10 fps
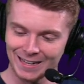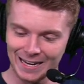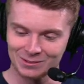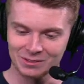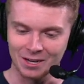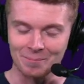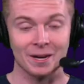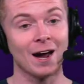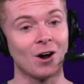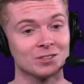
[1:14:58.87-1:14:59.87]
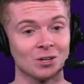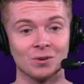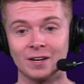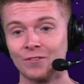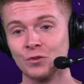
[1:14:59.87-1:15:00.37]
That's what's up. Yeah.
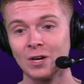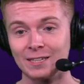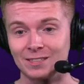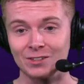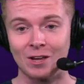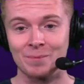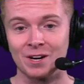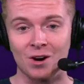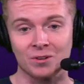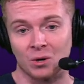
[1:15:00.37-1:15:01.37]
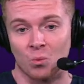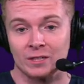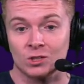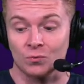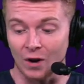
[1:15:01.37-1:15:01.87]
Also, if you guys could let me know, like,
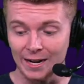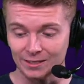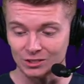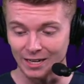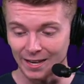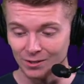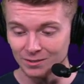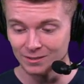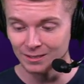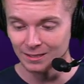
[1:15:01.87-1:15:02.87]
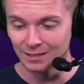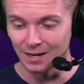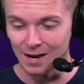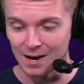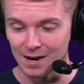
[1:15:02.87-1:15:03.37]
when you find the channel,
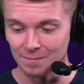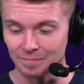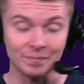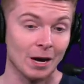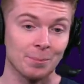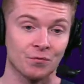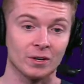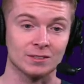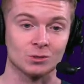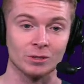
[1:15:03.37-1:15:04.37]
um, that'd be freaking